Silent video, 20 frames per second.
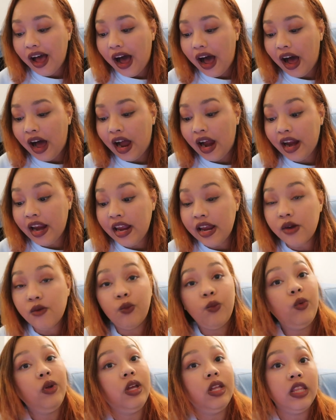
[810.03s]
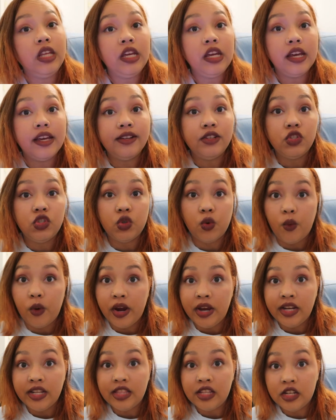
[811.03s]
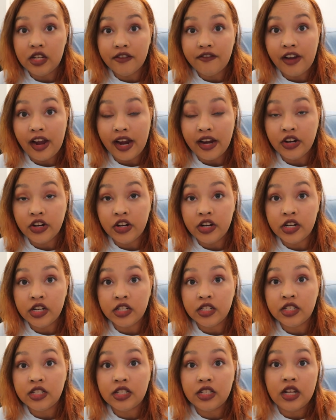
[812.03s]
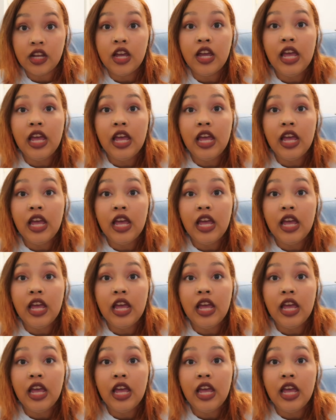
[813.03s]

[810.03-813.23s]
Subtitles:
I really enjoyed The Diviners